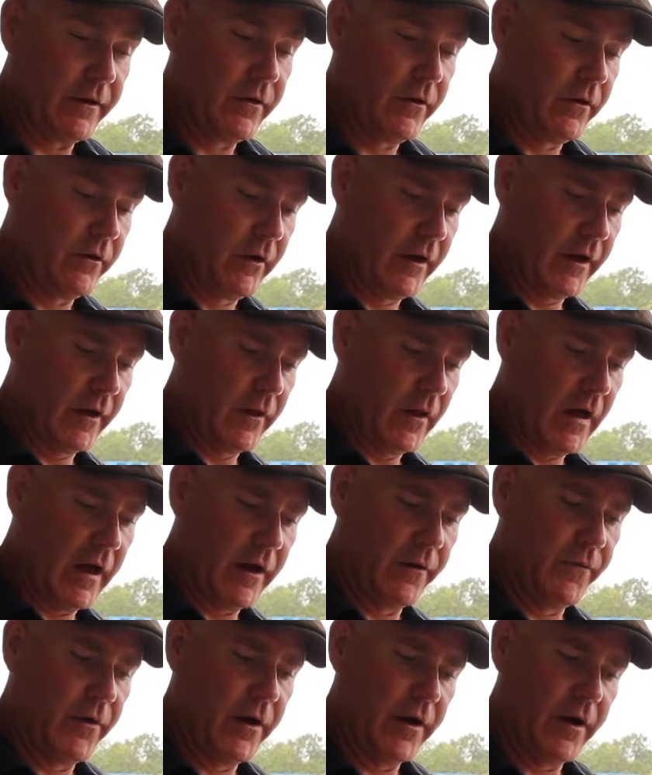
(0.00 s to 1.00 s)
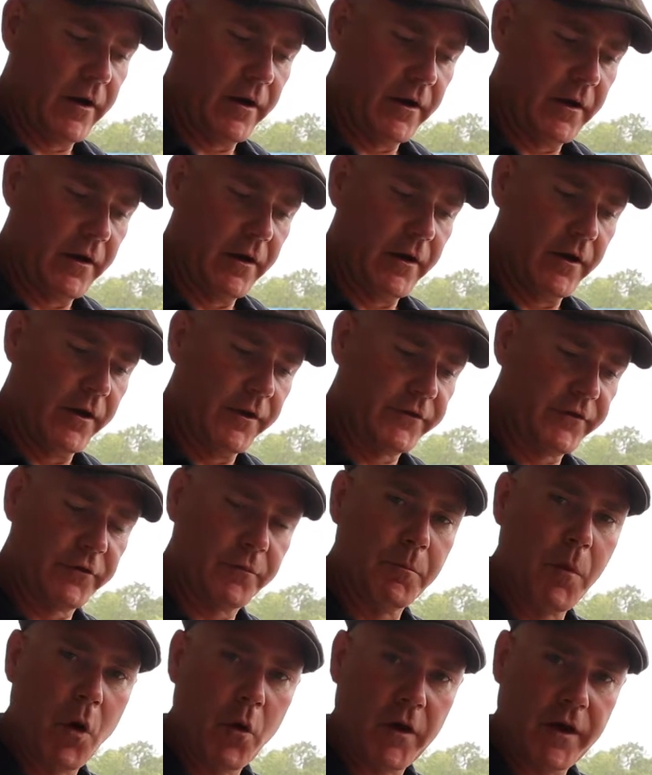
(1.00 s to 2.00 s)
you get a lot of
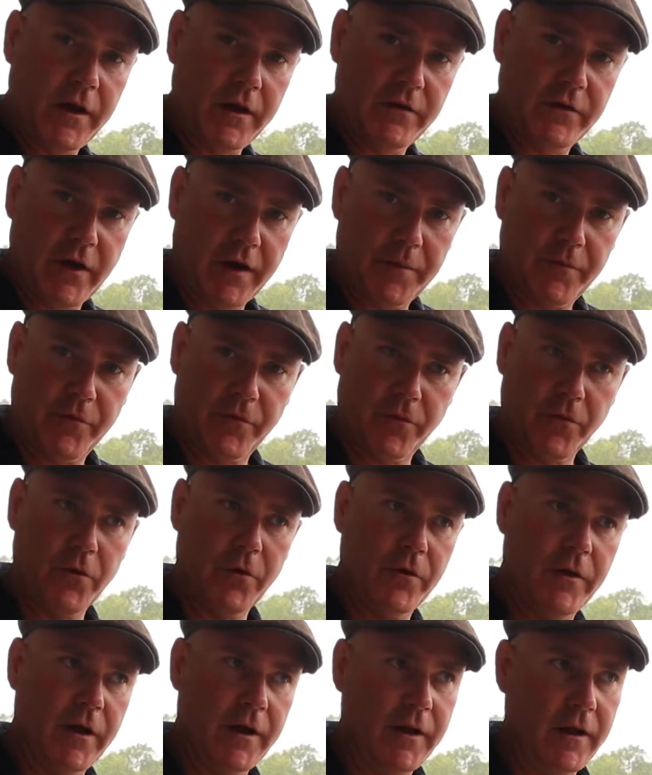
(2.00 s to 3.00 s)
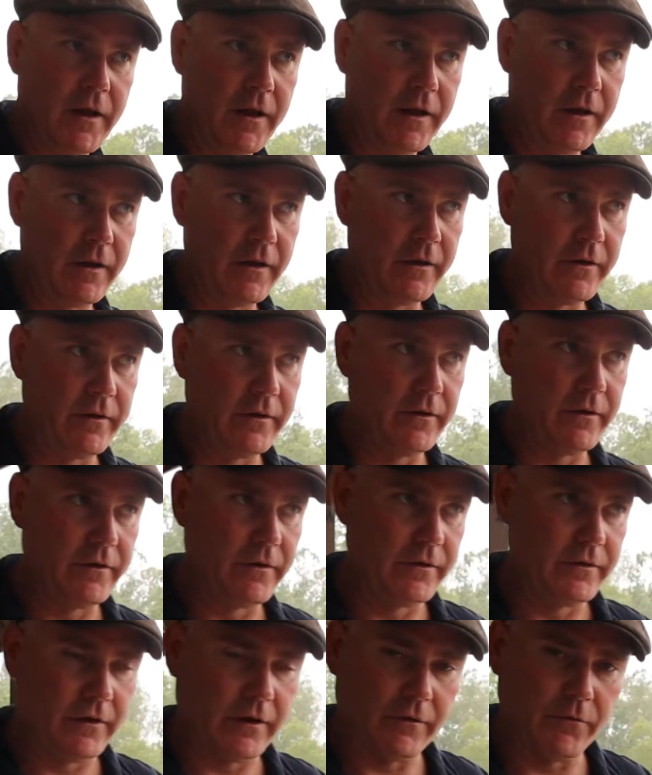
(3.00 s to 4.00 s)
smoky type fruit, and
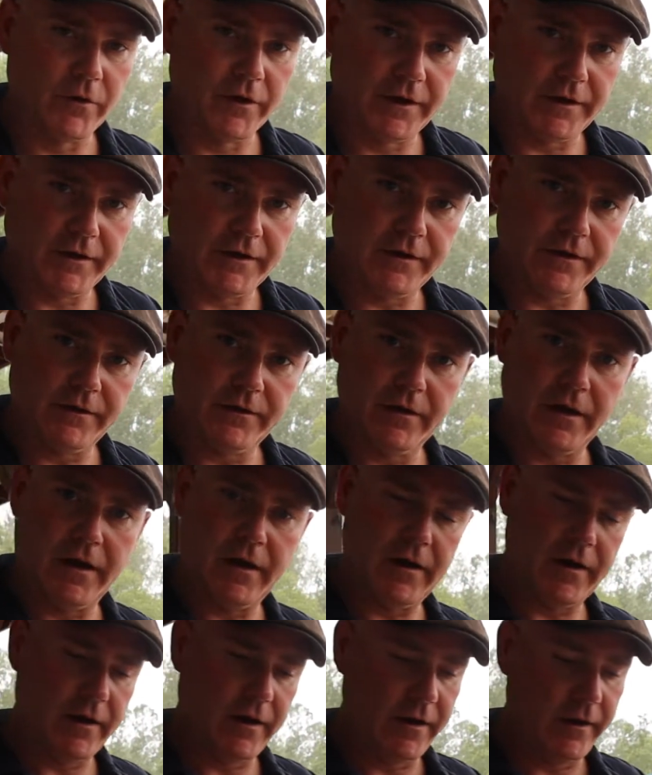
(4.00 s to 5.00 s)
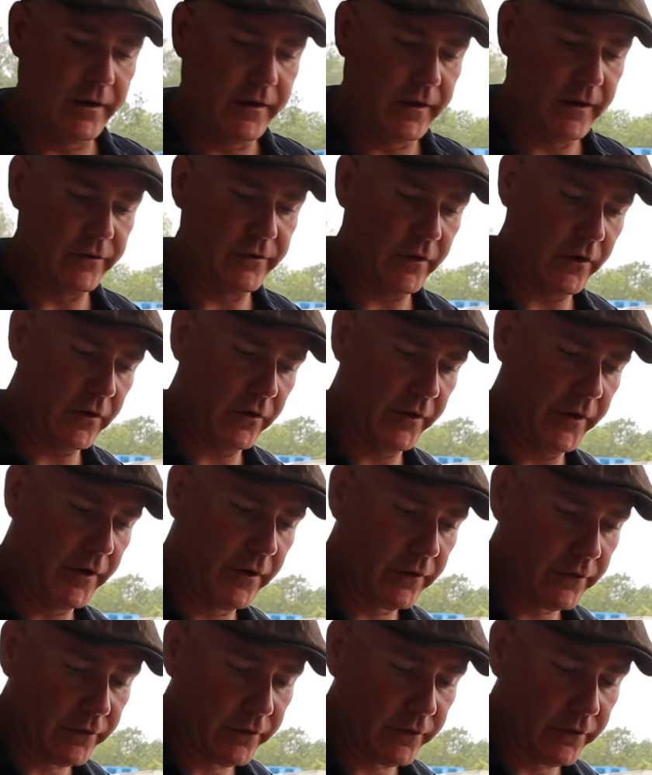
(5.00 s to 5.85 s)
you can really get the clear